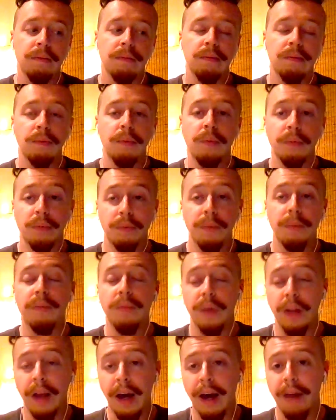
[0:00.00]

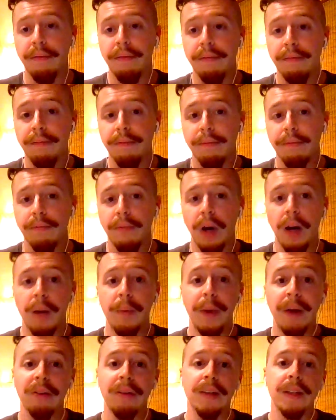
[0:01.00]
not
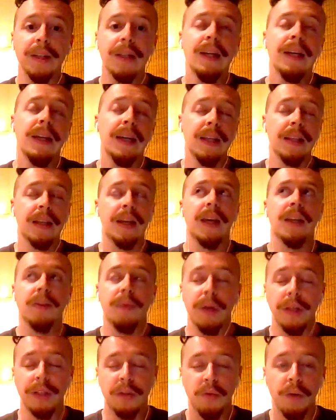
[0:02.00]
primarily. In the case of
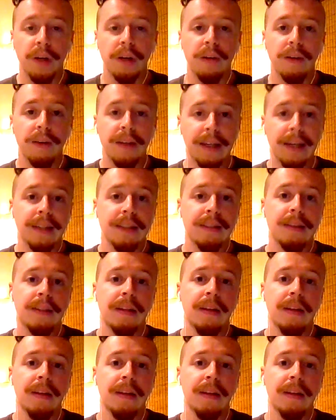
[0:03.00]
my Twitter, yes.